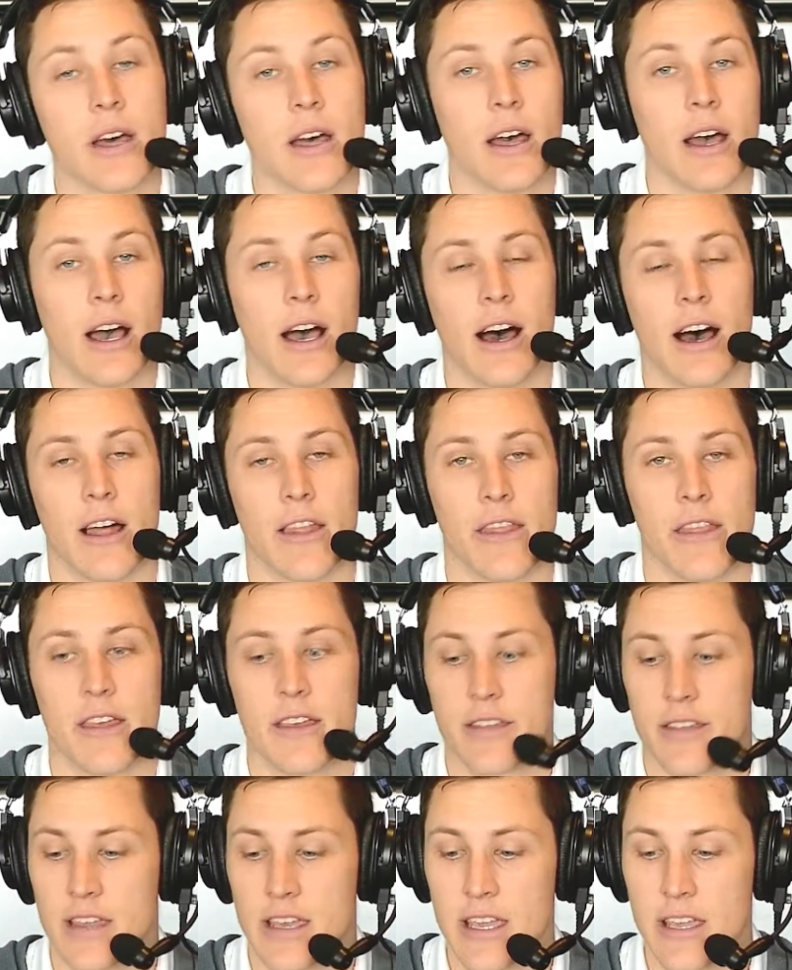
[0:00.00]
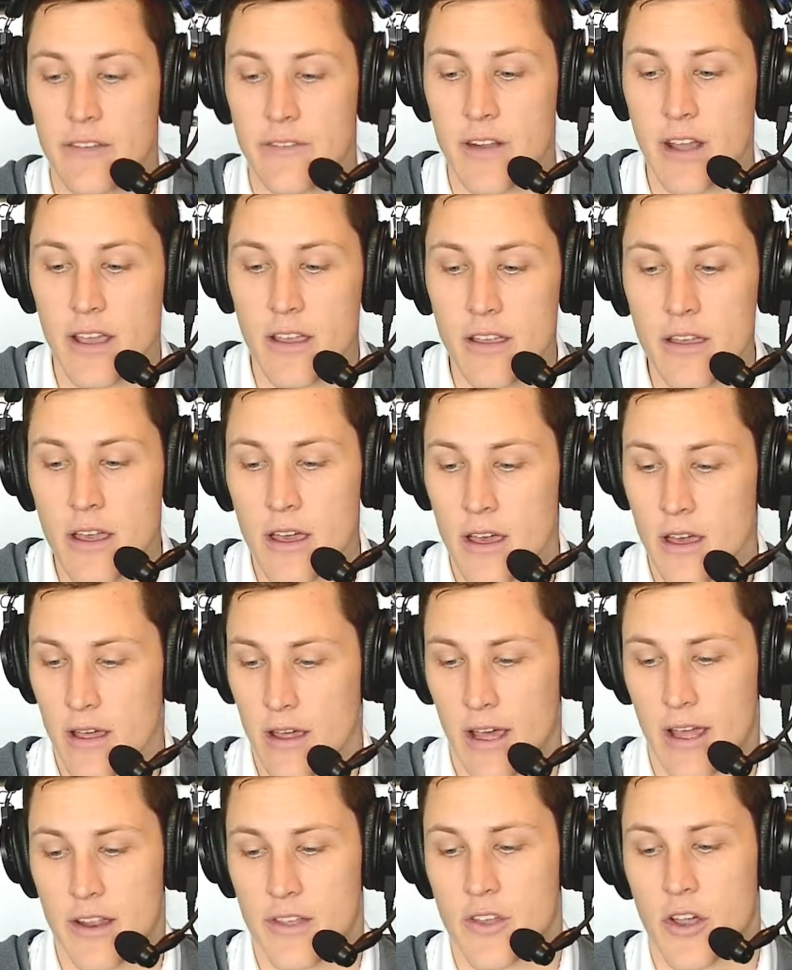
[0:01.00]
This evening.
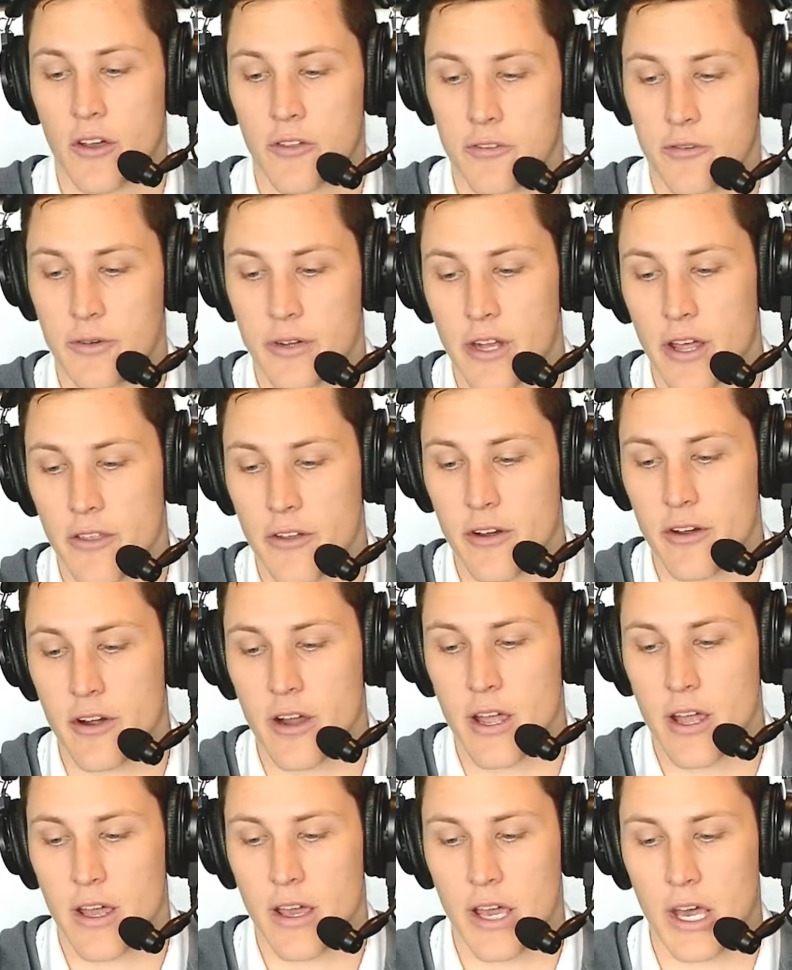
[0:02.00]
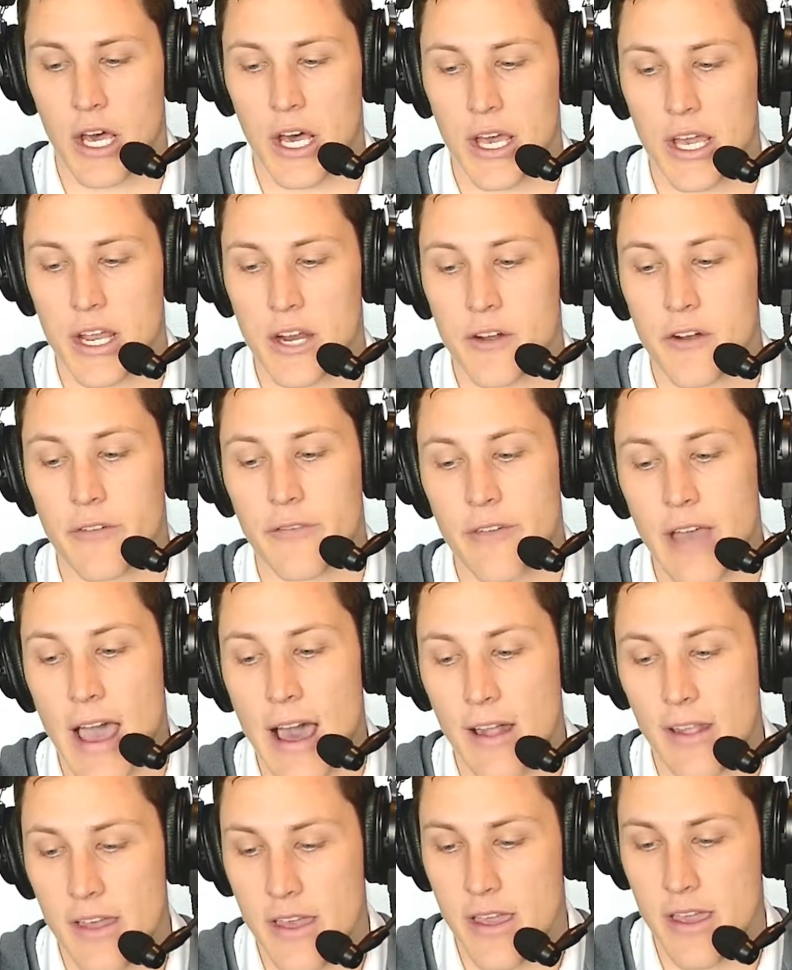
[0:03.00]
That is also another
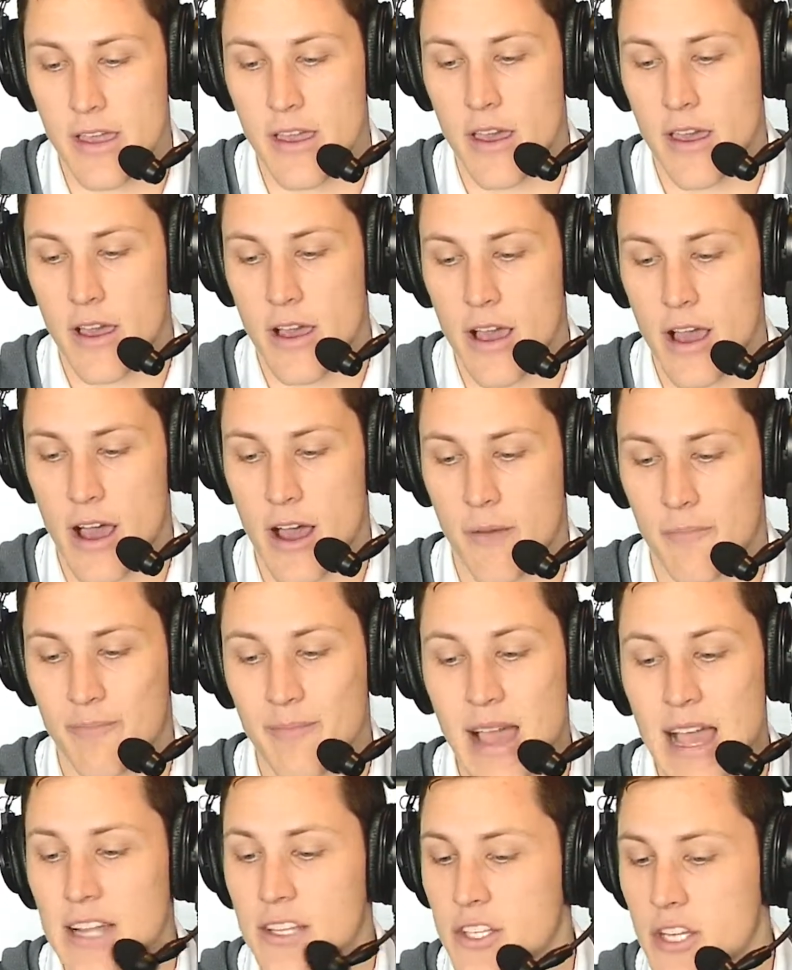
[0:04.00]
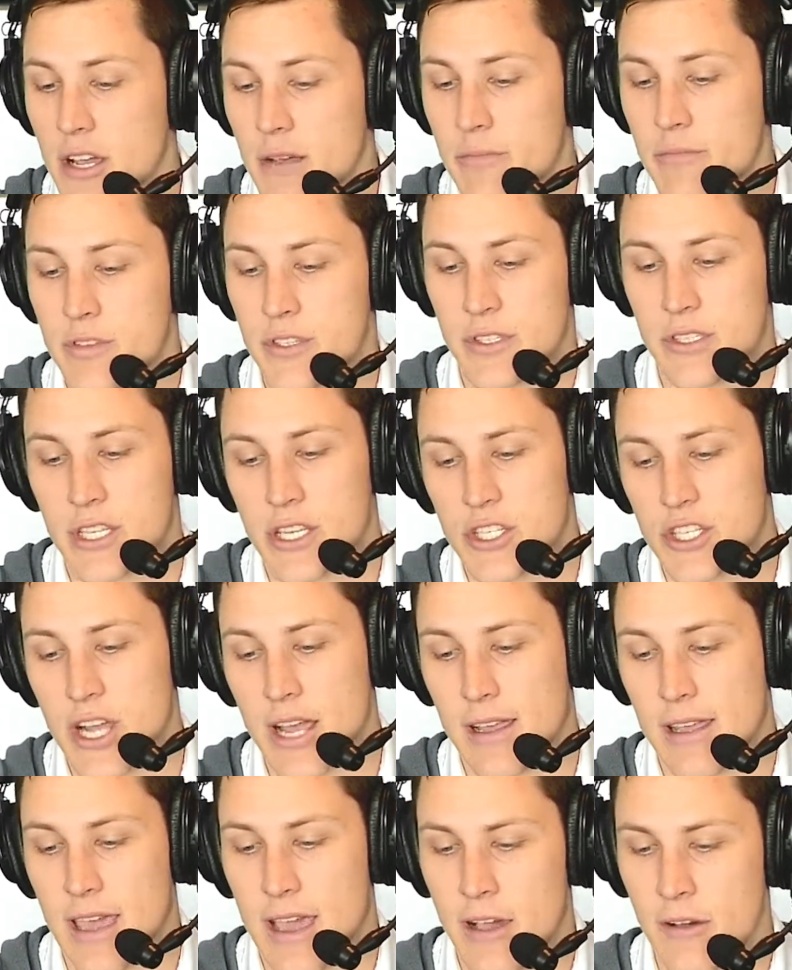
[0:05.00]
inter-valley matchups to
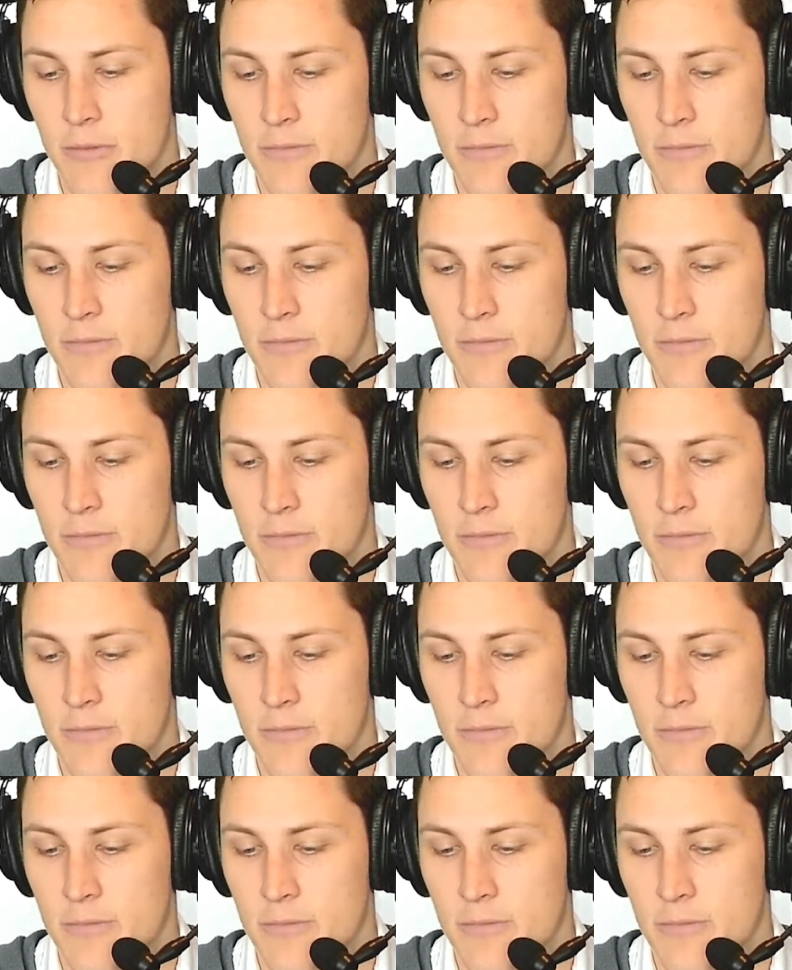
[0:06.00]
check out.